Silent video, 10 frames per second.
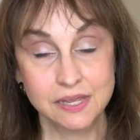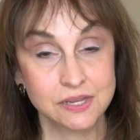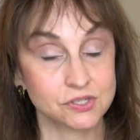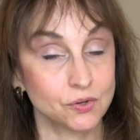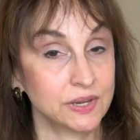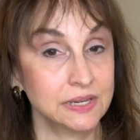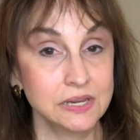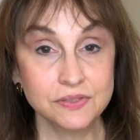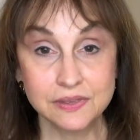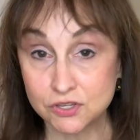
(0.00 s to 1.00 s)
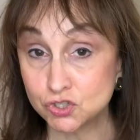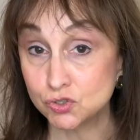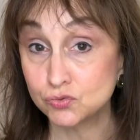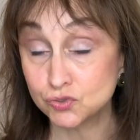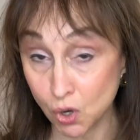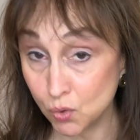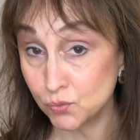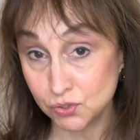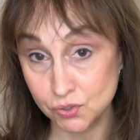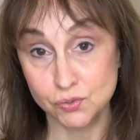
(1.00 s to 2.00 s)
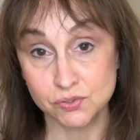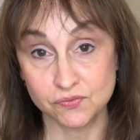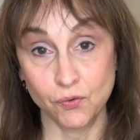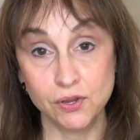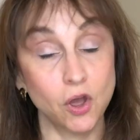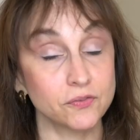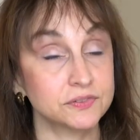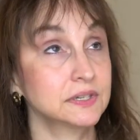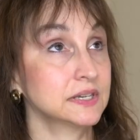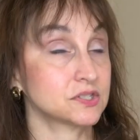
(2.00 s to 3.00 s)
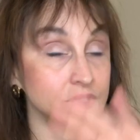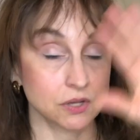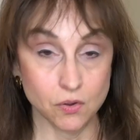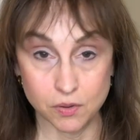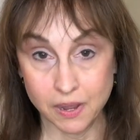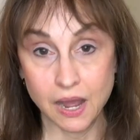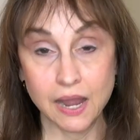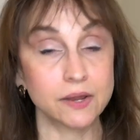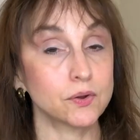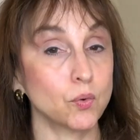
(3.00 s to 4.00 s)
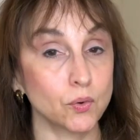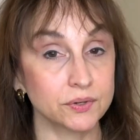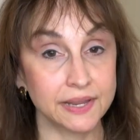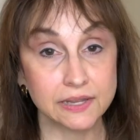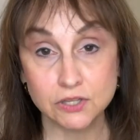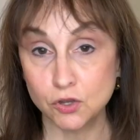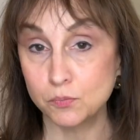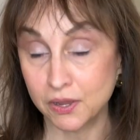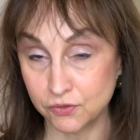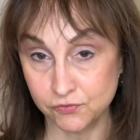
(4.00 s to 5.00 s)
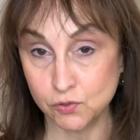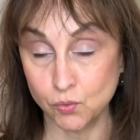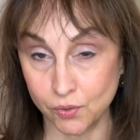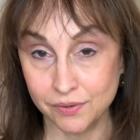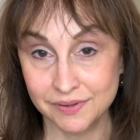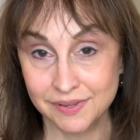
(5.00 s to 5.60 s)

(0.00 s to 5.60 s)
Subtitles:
So anything that you don't use very often needs to go up higher or down low by the floor.